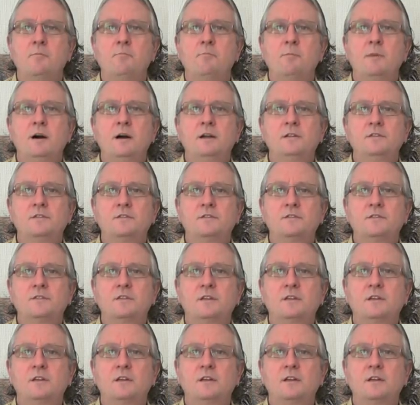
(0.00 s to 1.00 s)

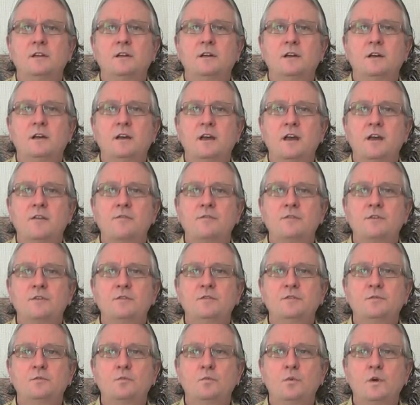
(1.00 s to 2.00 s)
months every
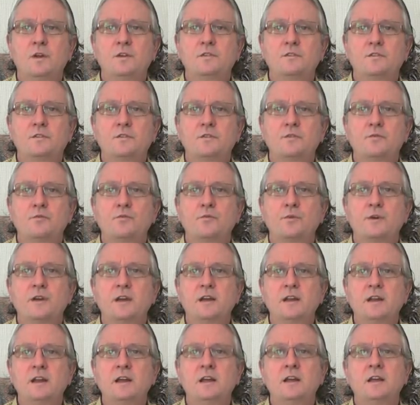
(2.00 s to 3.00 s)
winter
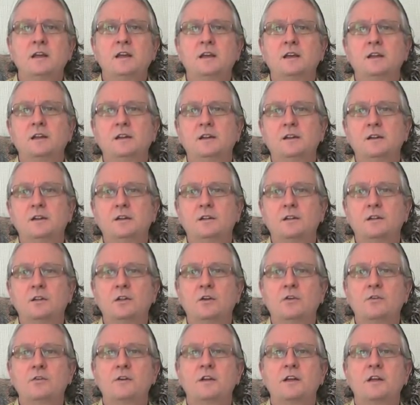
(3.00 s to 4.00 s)
reading and
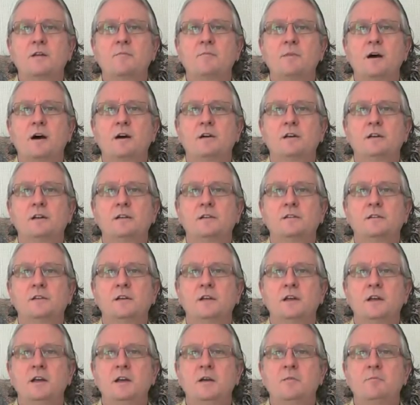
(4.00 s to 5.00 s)
learning about it,
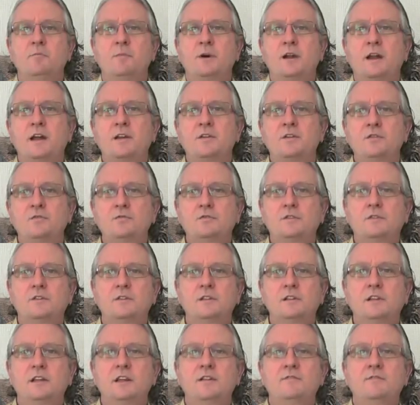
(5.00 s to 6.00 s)
but I don't
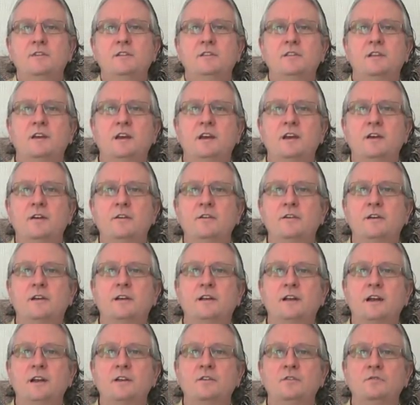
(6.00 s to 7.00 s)
leave it there
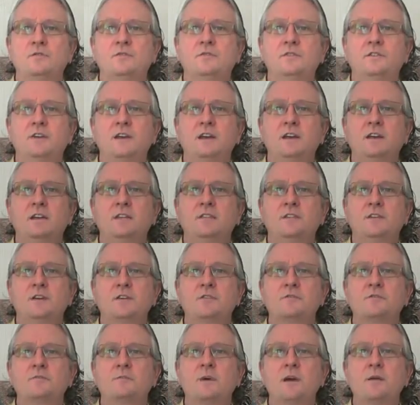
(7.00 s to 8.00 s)
and I don't say,
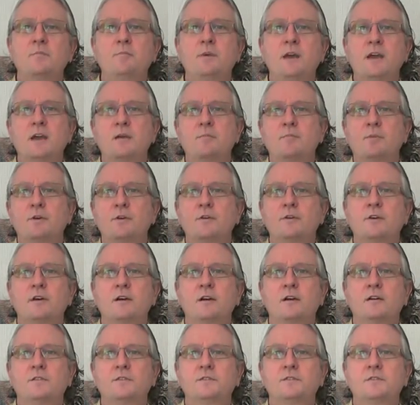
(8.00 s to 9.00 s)
there's my paper,
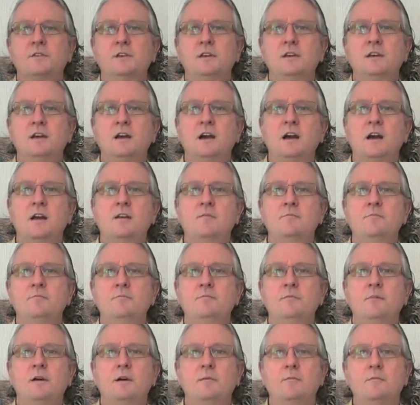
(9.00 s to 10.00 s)
see, I'm
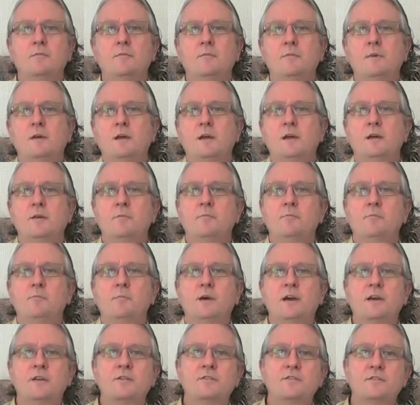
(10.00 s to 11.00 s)

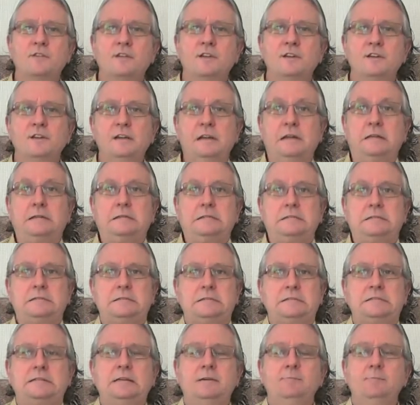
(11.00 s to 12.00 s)
better than
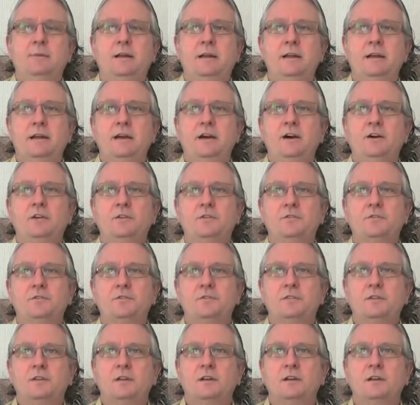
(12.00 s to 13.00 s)
somebody
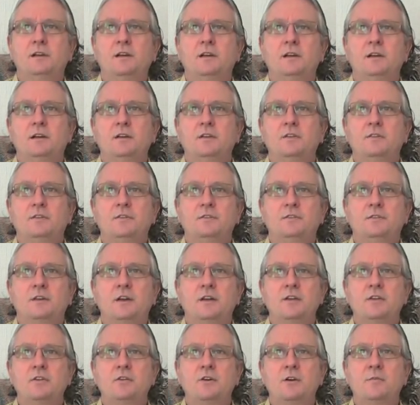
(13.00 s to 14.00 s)
else. See,
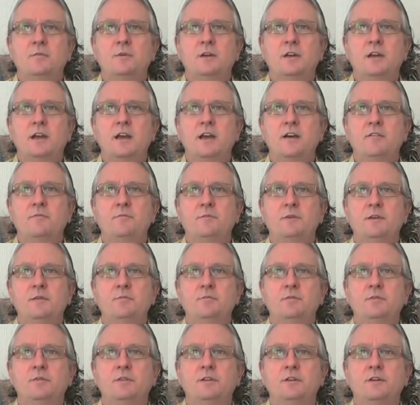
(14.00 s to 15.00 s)
I know I'm going to have
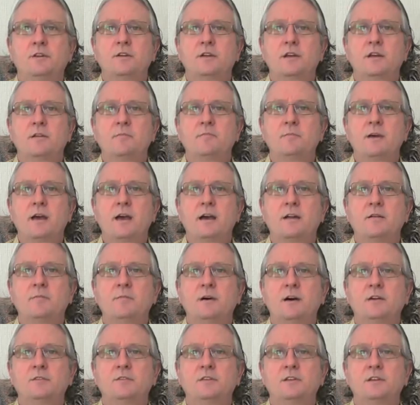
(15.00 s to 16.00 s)
people get mad
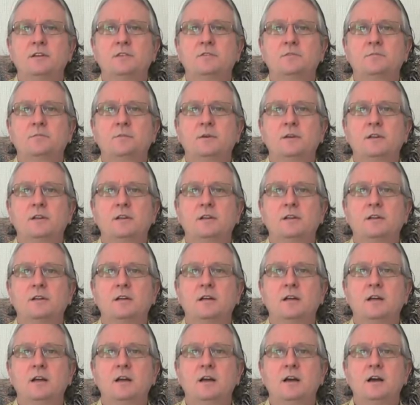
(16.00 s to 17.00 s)
about this, but
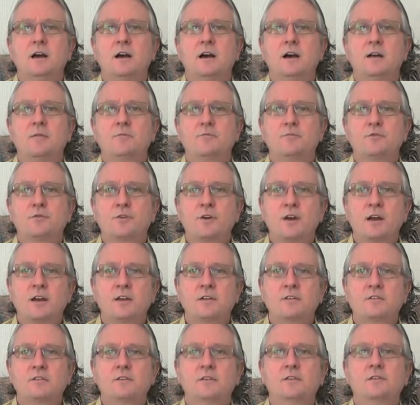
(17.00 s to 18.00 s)
I'm
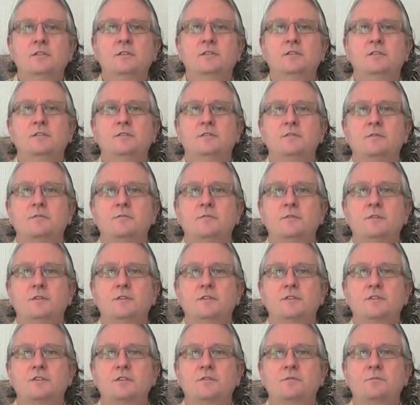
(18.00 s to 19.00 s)
trying to
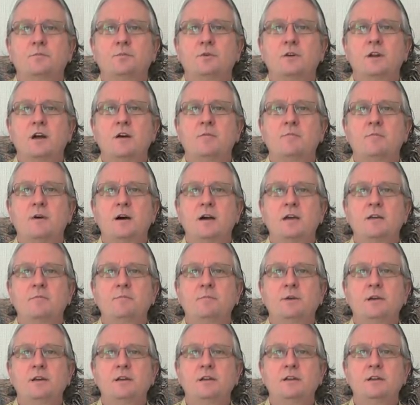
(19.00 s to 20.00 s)
just put out my
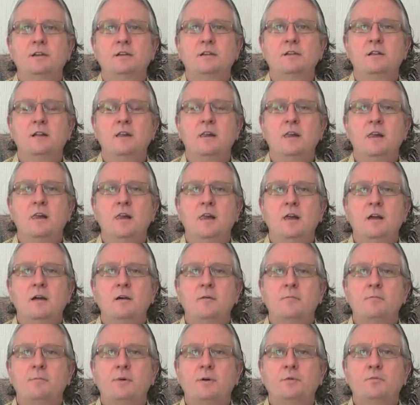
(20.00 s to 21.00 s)
opinion.
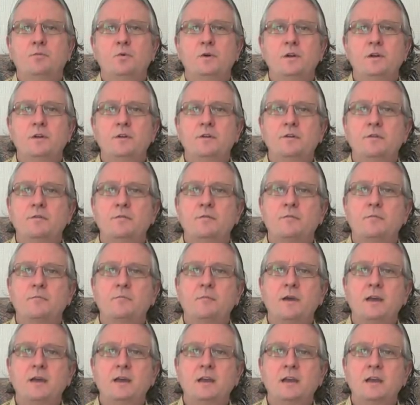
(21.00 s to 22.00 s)
But we're
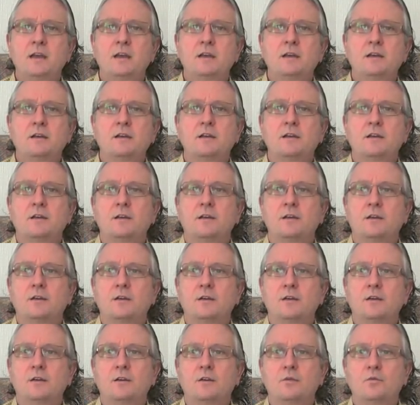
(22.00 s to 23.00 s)
making,
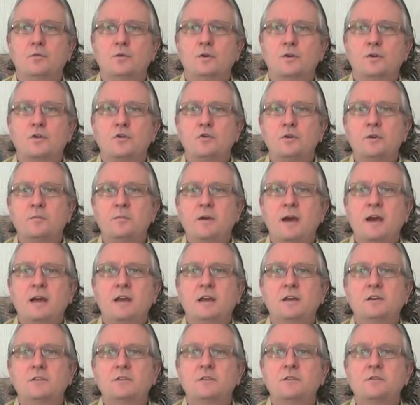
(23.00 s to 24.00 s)
we're going
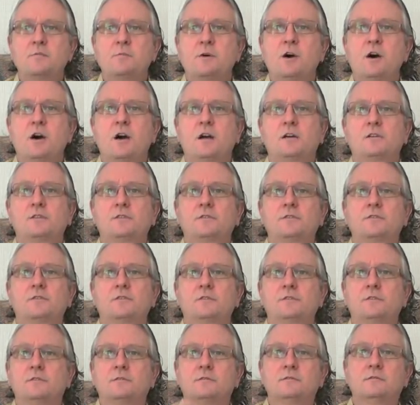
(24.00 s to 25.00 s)
back into the
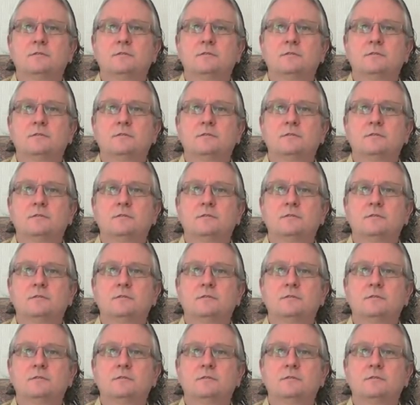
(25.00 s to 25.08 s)
box.